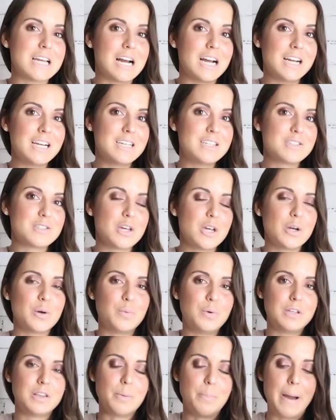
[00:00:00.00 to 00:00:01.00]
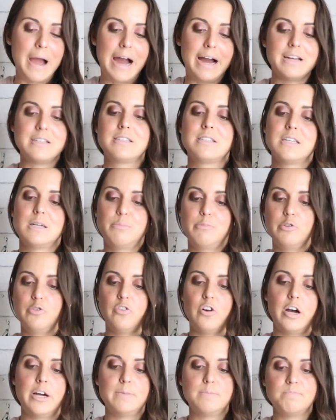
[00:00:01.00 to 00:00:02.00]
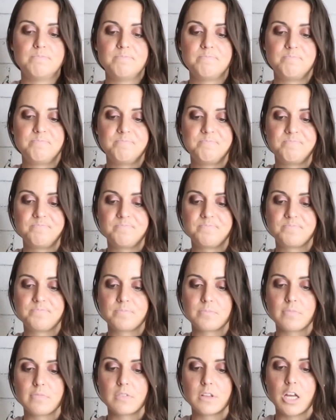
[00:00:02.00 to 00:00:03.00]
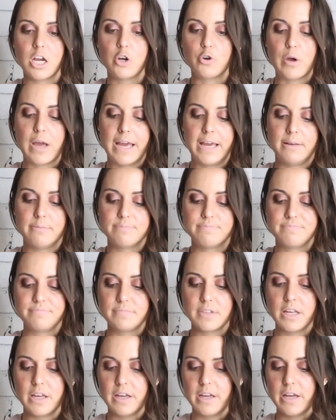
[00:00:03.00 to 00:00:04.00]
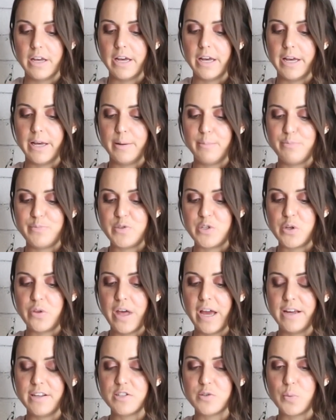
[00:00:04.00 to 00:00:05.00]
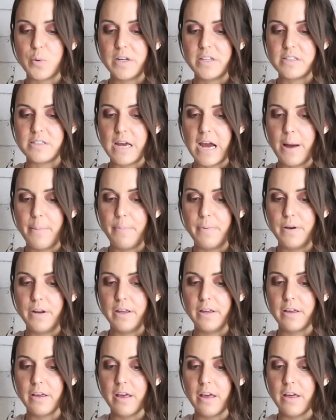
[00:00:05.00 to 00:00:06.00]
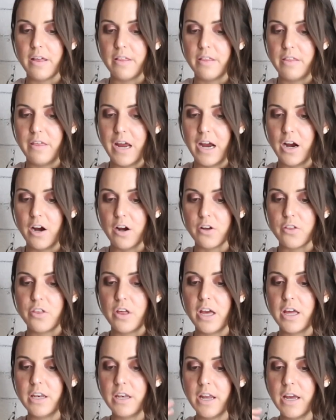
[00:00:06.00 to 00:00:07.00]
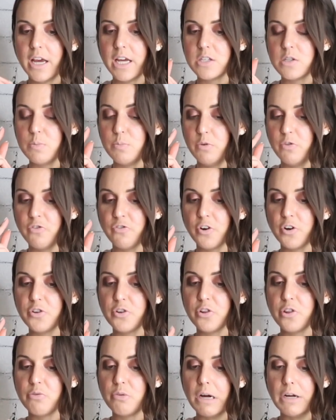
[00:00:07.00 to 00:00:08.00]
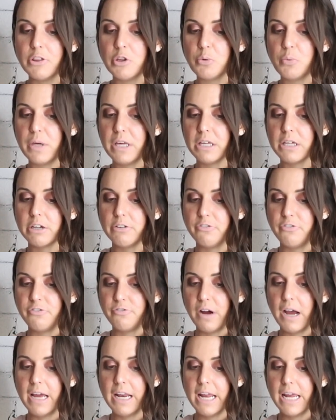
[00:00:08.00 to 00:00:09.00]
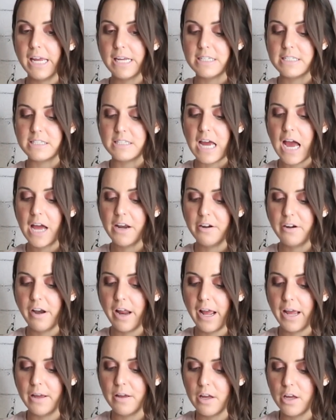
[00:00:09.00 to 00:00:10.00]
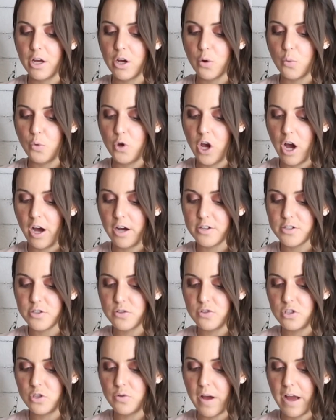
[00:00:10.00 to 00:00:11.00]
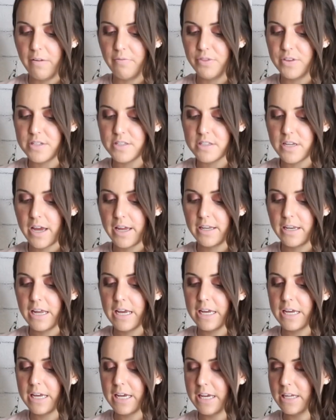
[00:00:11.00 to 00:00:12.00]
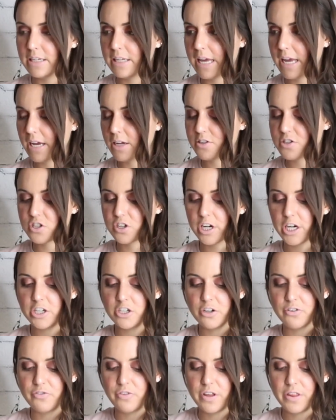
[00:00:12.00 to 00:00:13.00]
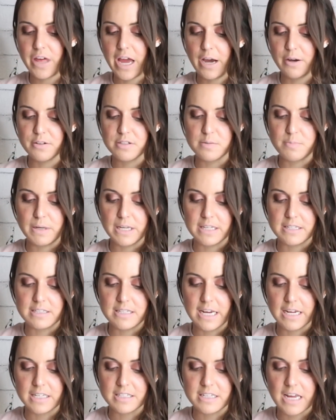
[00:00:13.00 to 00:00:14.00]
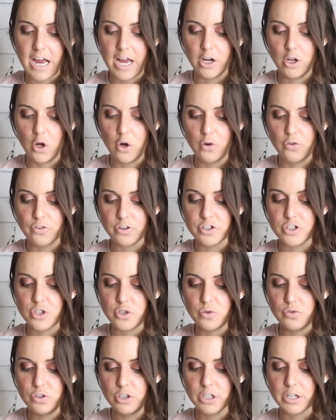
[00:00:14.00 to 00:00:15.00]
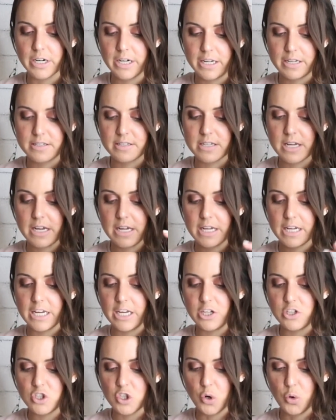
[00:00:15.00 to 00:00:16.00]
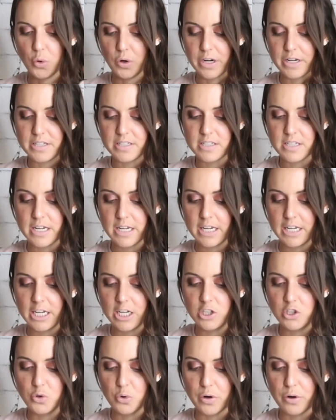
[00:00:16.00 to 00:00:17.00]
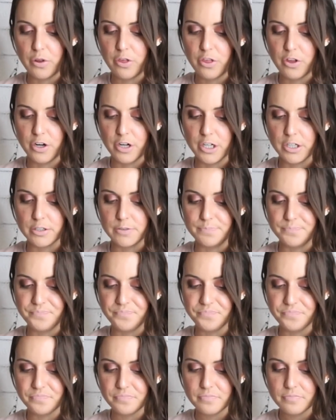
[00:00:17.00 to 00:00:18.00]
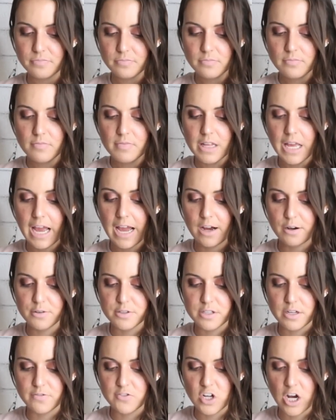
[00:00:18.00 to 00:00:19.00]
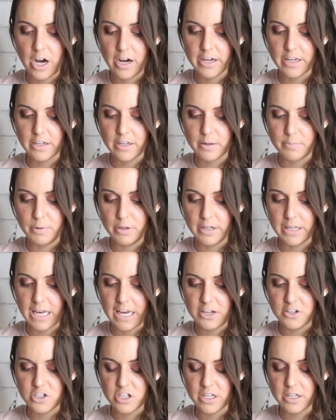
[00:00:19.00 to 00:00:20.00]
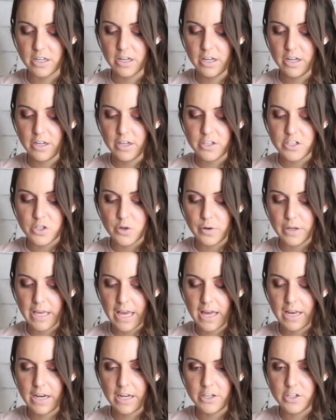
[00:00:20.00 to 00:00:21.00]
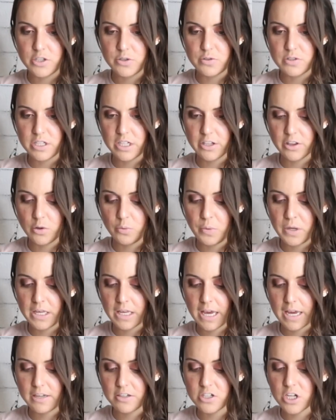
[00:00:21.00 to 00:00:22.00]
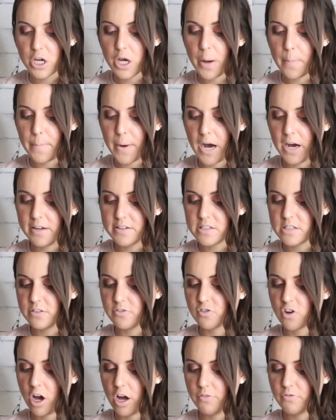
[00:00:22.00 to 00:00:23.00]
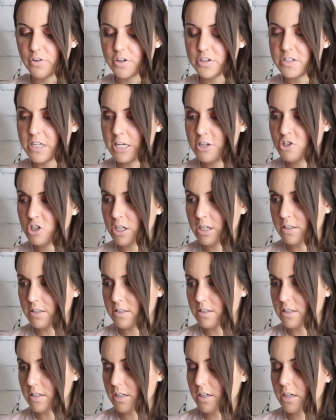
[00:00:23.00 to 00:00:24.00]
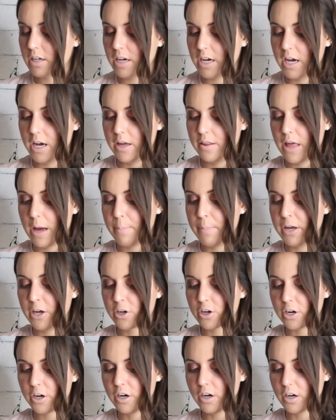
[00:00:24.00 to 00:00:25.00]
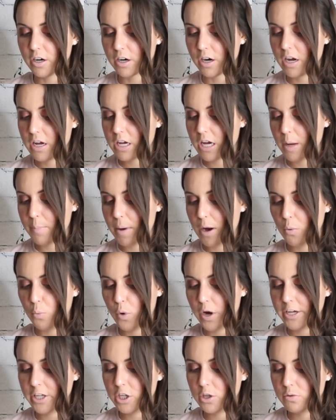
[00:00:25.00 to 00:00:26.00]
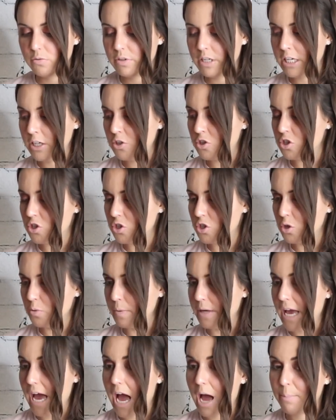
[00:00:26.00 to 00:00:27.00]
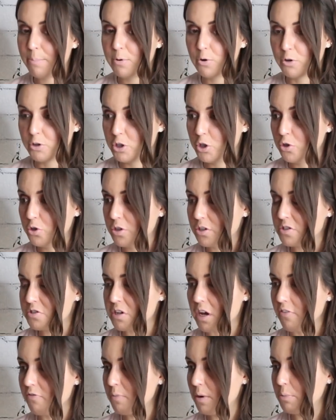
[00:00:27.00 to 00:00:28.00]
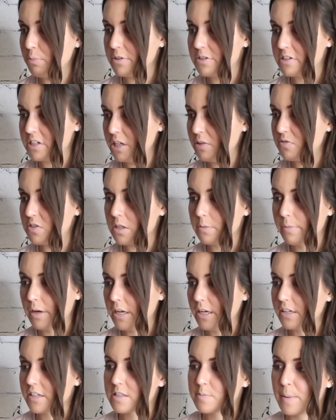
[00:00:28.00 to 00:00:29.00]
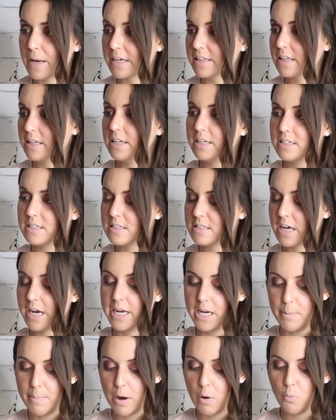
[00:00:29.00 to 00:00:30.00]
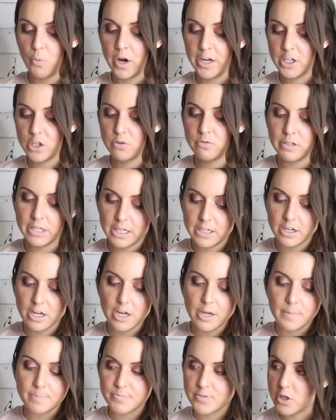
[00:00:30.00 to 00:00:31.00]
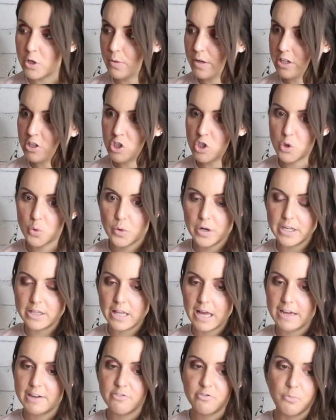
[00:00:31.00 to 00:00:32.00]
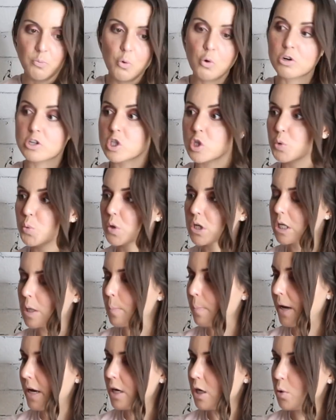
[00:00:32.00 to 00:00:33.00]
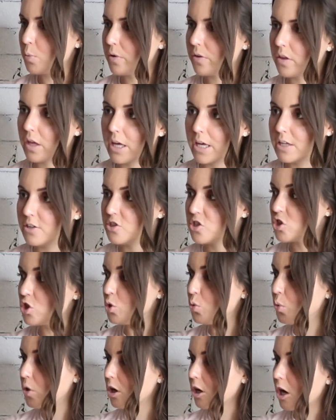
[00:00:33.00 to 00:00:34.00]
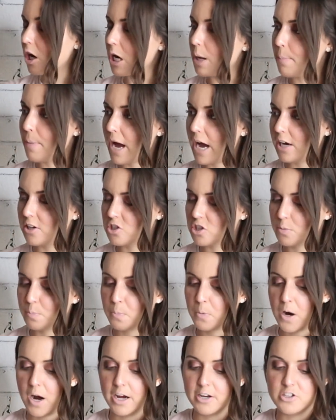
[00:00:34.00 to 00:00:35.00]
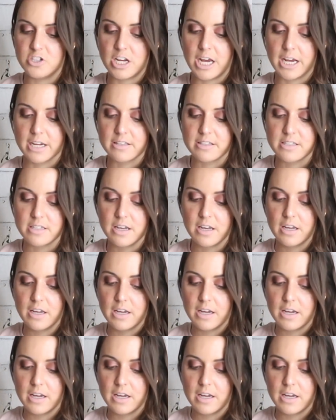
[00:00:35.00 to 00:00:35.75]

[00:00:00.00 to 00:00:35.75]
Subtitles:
ties with the past and move on. Okay, so that's what's happening there. Then as we move further throughout the week, on Friday and Saturday, we also do have the Sun in Cancer in your fifth house make a sextile over to Uranus in Taurus in your third house of talk and communication. So again, I do see on the weekend positive conversations that may occur about what you need to be happy, or you yourself may receive some unexpected insight about what you need to enjoy life more, to work better with kids, to work on a passion project